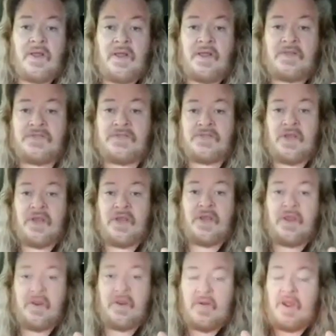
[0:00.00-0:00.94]
and say,
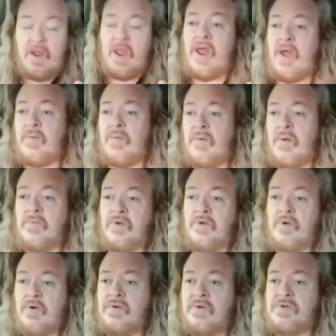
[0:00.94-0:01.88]
Here I am, I'm
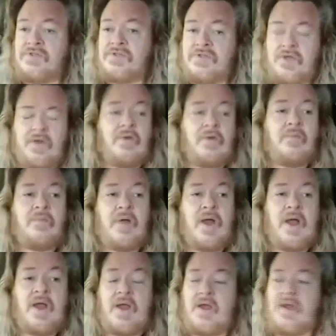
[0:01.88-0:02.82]
yours, here am
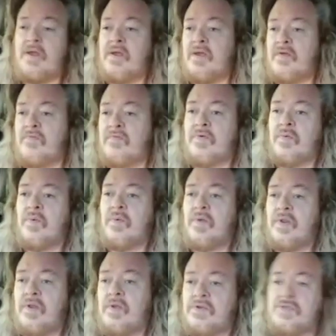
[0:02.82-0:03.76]
I. If you
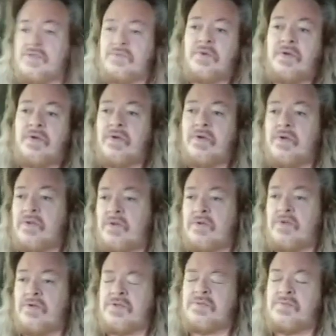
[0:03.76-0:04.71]
want to use me, you can
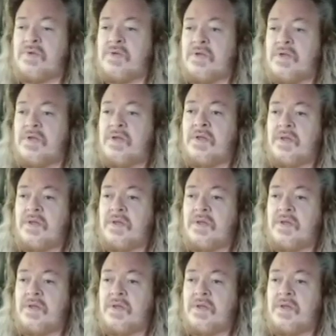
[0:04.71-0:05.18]
use me.